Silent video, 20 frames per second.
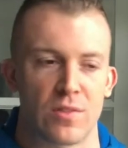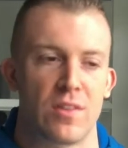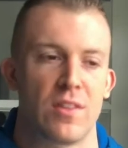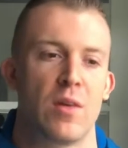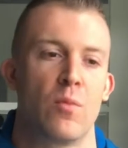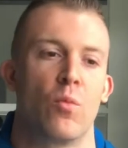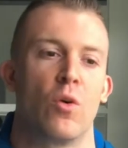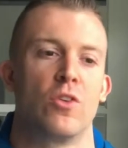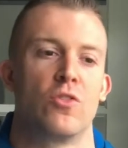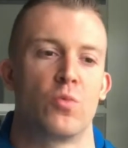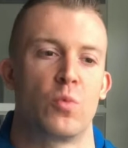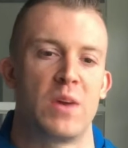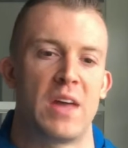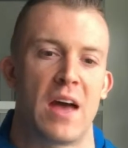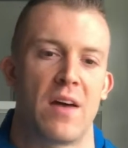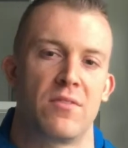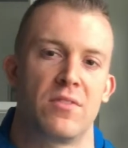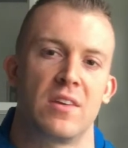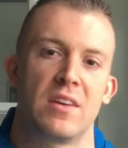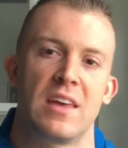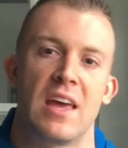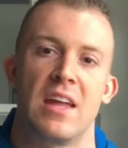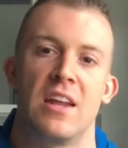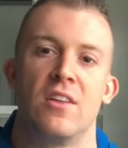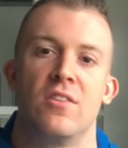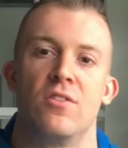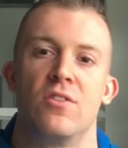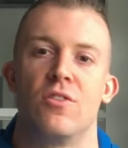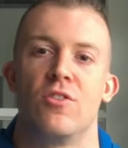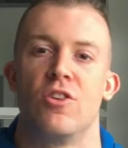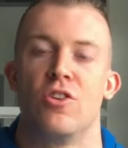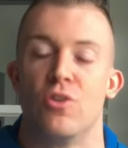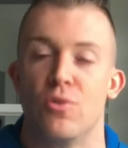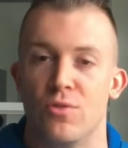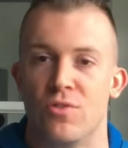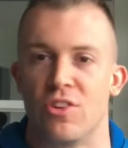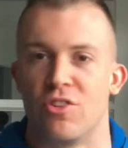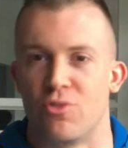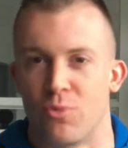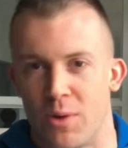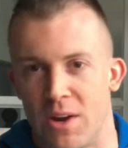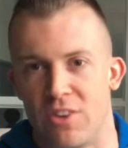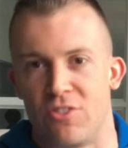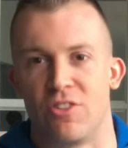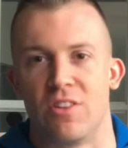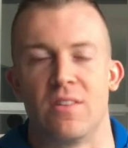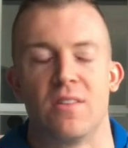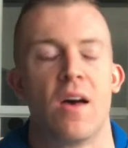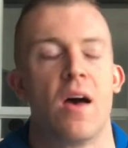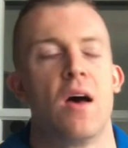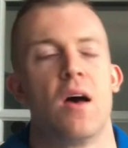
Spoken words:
And then once we have to get into the new situations,